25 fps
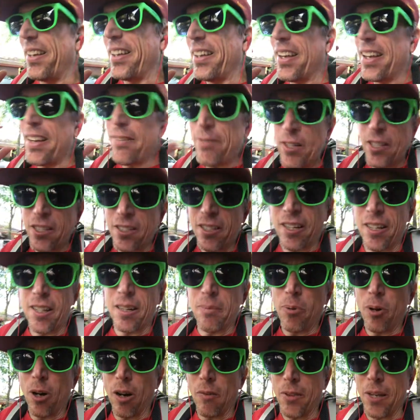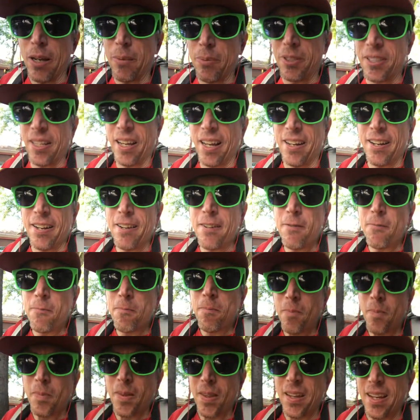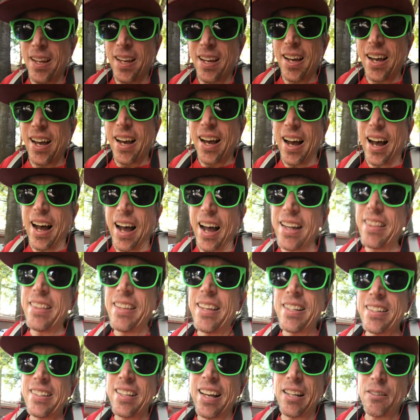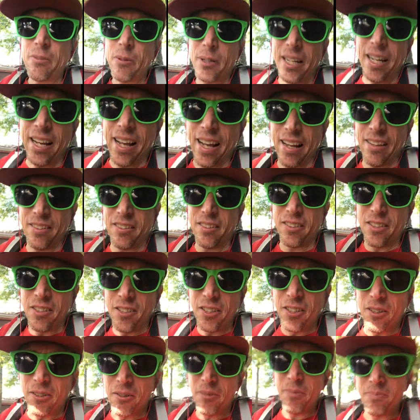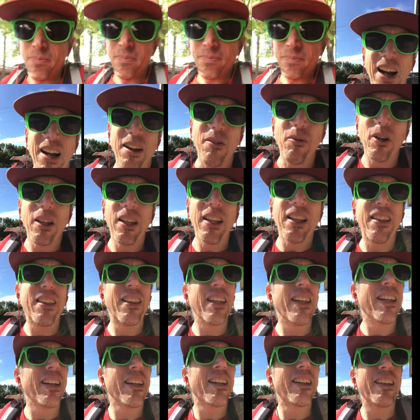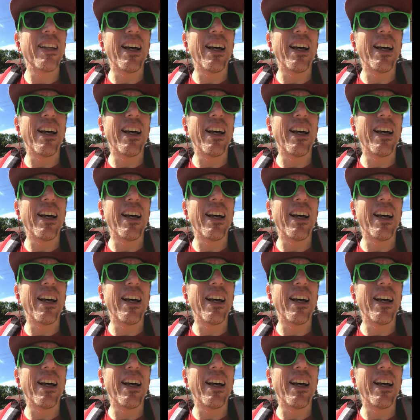if he's gonna pull off the upset, I think that's what he has to do. I really think